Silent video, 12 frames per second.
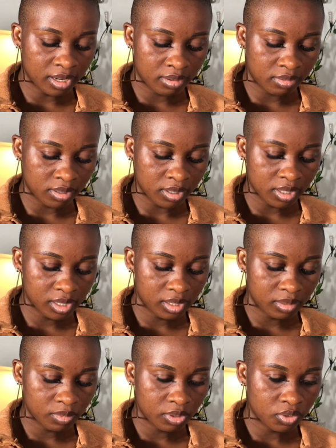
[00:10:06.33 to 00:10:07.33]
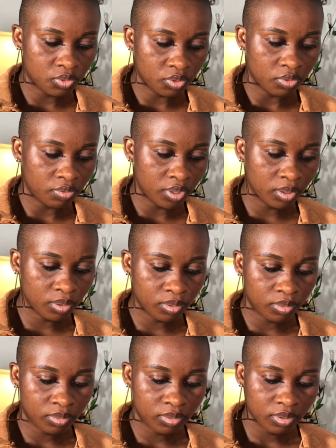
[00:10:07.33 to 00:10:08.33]
our customers
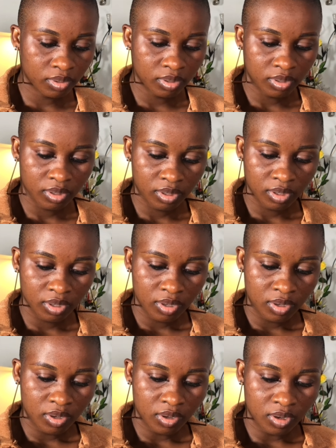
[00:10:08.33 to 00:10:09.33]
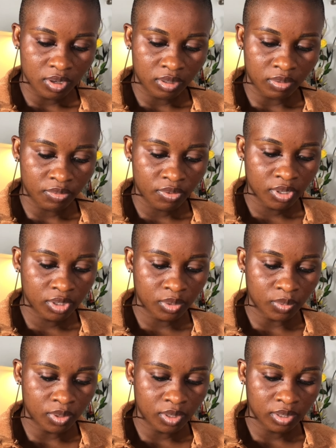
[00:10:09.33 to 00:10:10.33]
review on the first
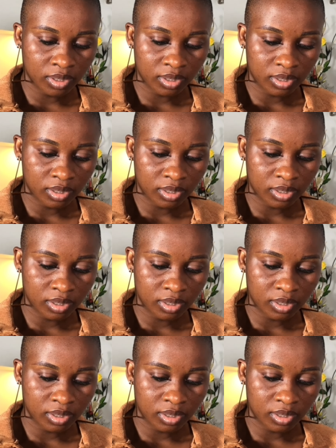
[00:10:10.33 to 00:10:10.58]
one.